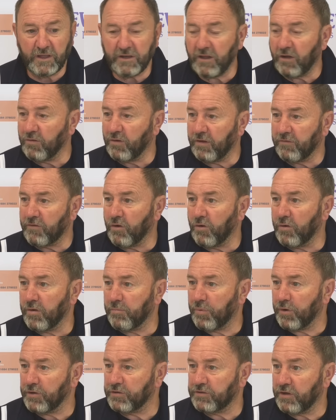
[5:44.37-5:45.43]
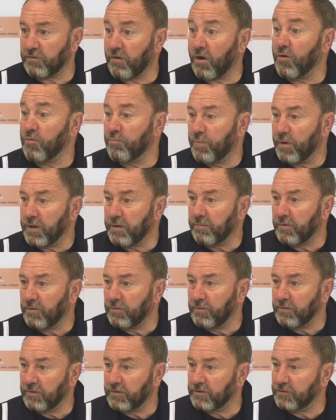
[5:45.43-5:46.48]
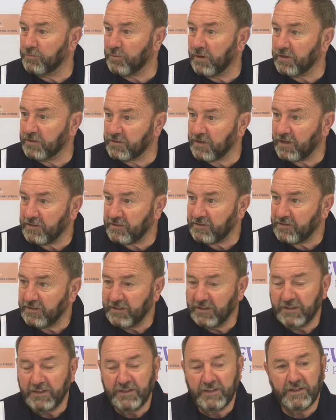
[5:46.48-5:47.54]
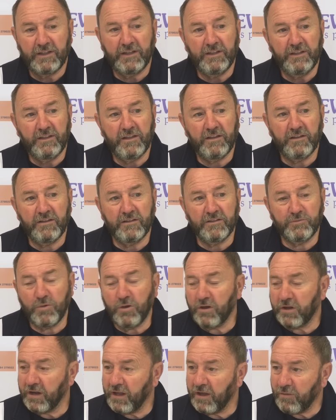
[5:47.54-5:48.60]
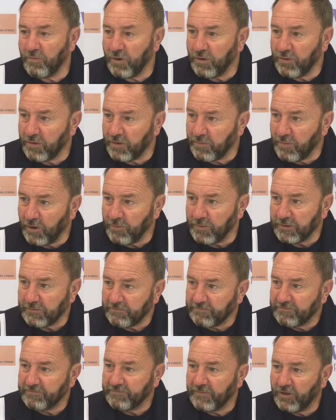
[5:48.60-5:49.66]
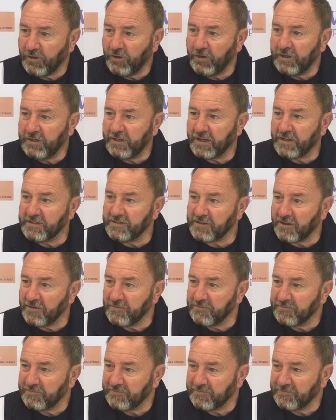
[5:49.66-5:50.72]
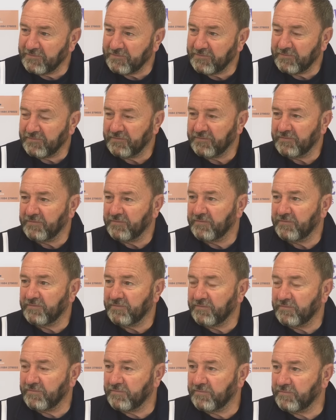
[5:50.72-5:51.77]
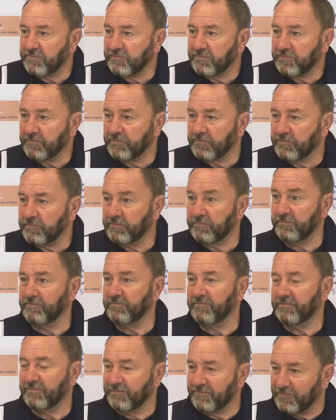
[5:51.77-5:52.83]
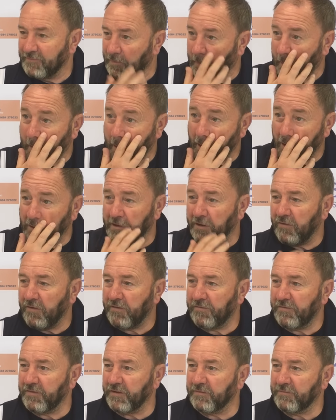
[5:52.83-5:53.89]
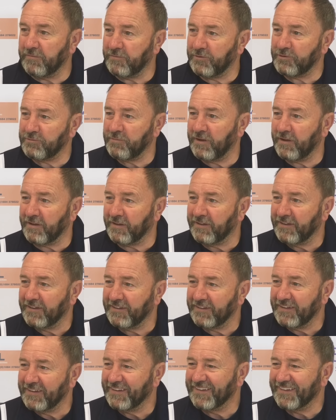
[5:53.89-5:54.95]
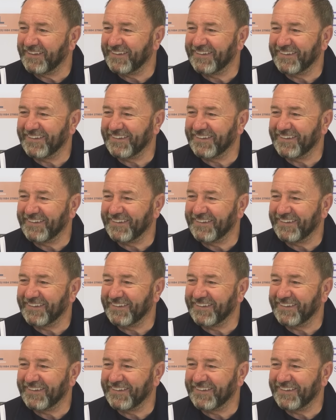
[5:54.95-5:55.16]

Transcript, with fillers: they know they've got to impress their own people as well as us. And uh, it's working out well at the moment. Early days. I don't know if you know this, but back in 1999. I know everything. What's Sorry, right.